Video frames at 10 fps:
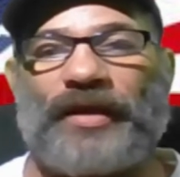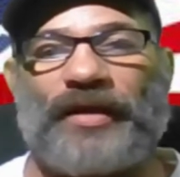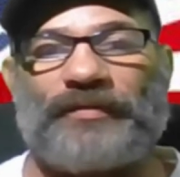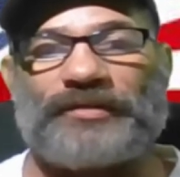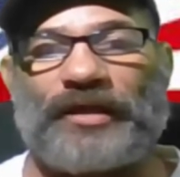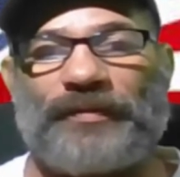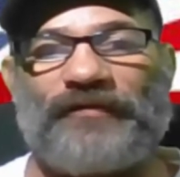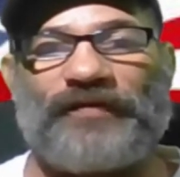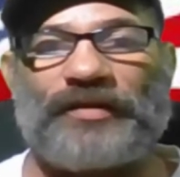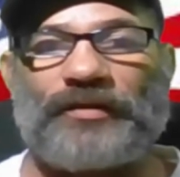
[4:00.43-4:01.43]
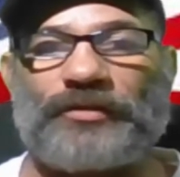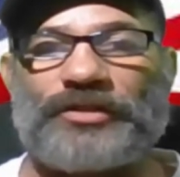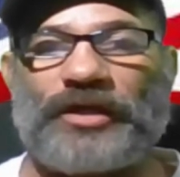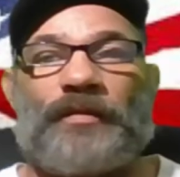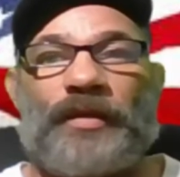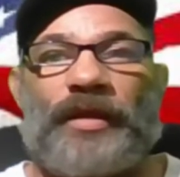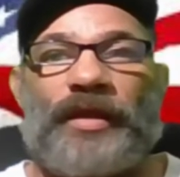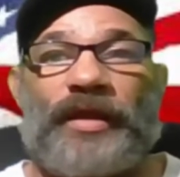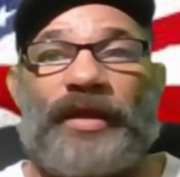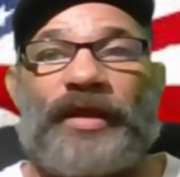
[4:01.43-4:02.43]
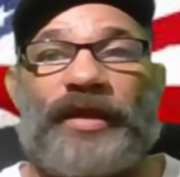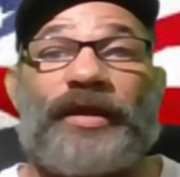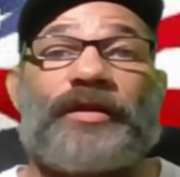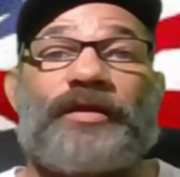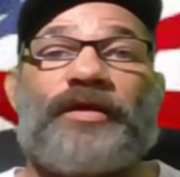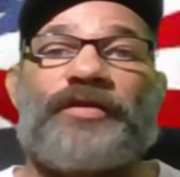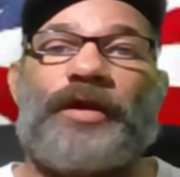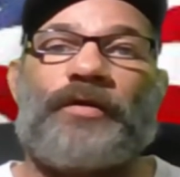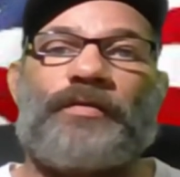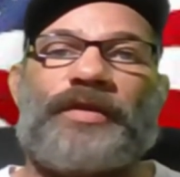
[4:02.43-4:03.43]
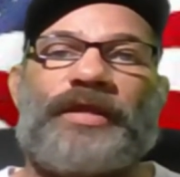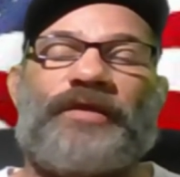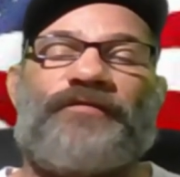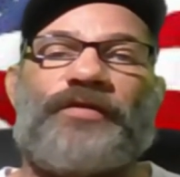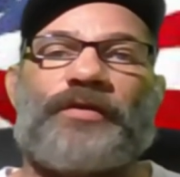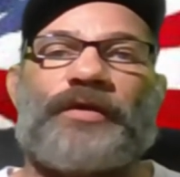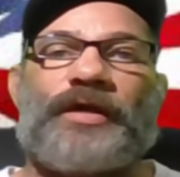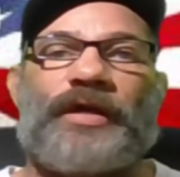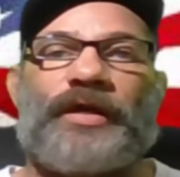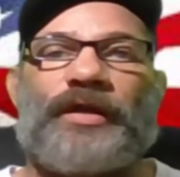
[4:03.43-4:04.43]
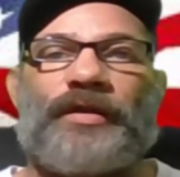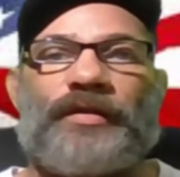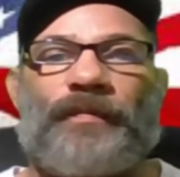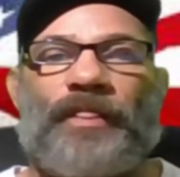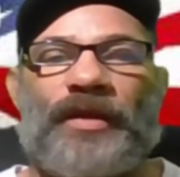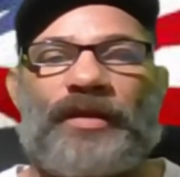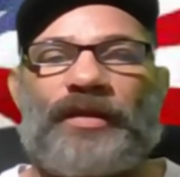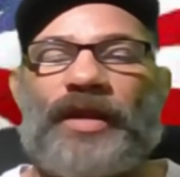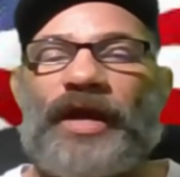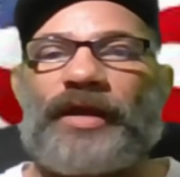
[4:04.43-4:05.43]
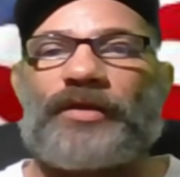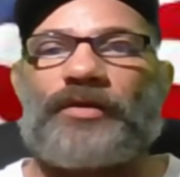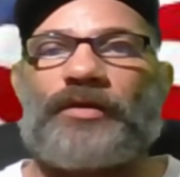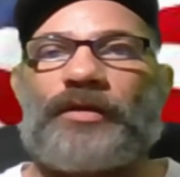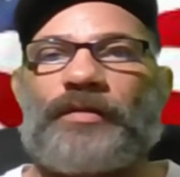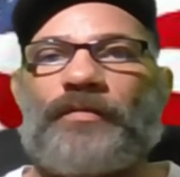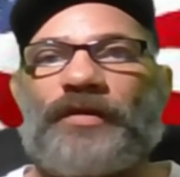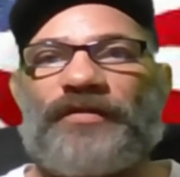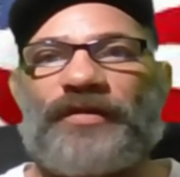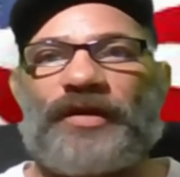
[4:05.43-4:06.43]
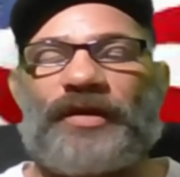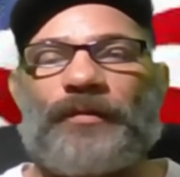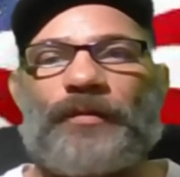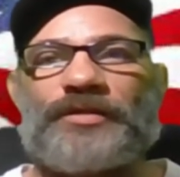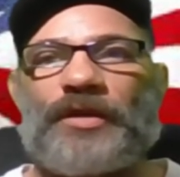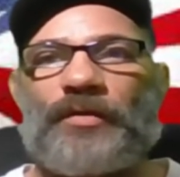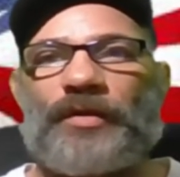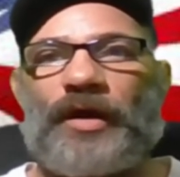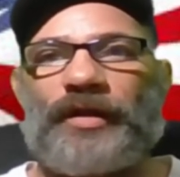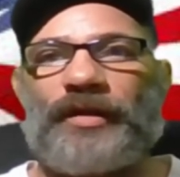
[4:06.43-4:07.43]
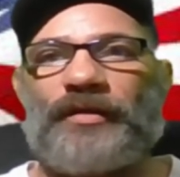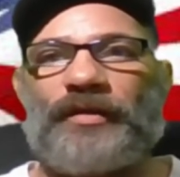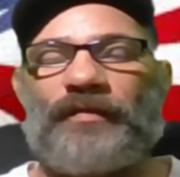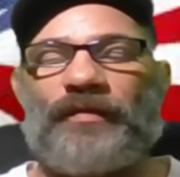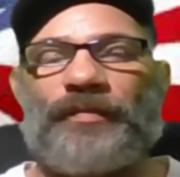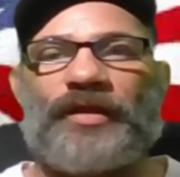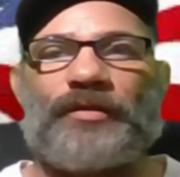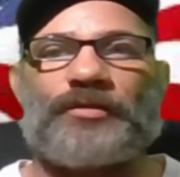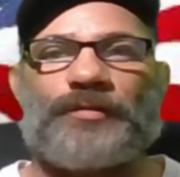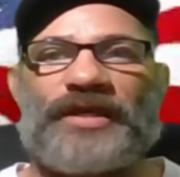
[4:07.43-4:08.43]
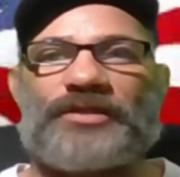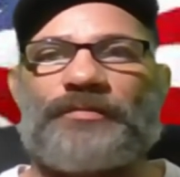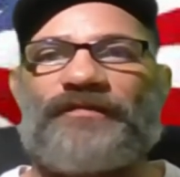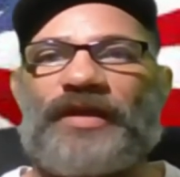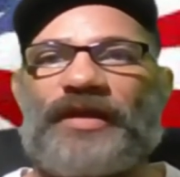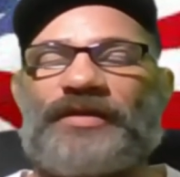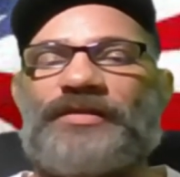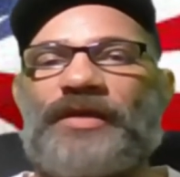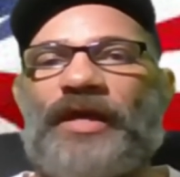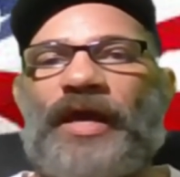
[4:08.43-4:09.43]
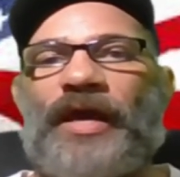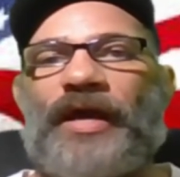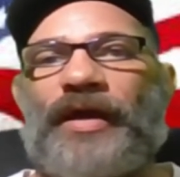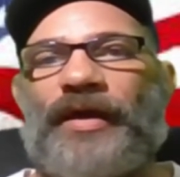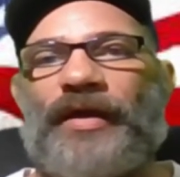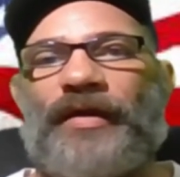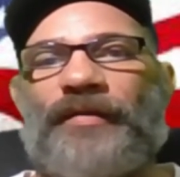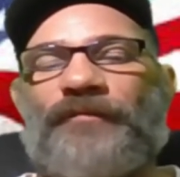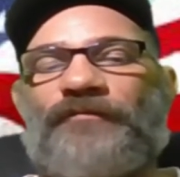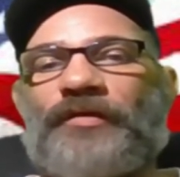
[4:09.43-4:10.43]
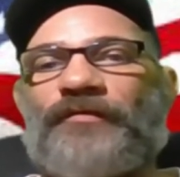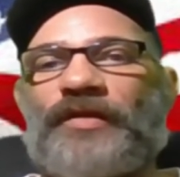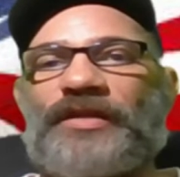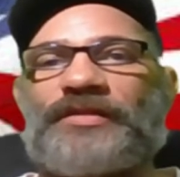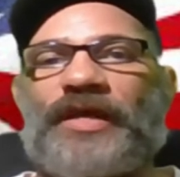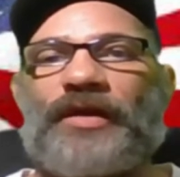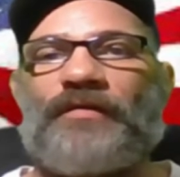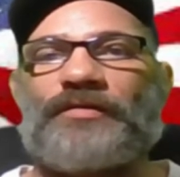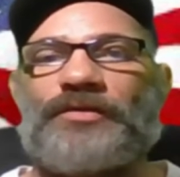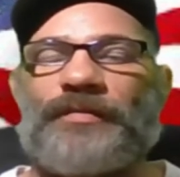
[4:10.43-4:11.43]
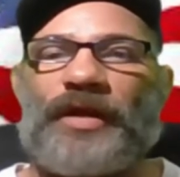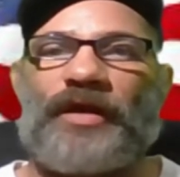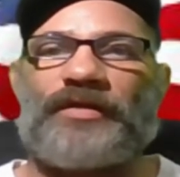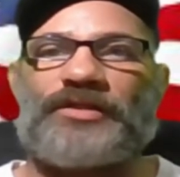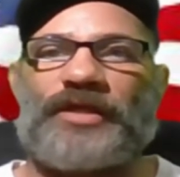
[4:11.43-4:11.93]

Uh, it's going to be a fun little journey. And on another note, if you're uh, not current with uh, what's going on in, in the political spectrum of things, uh, feel free to slide over to my other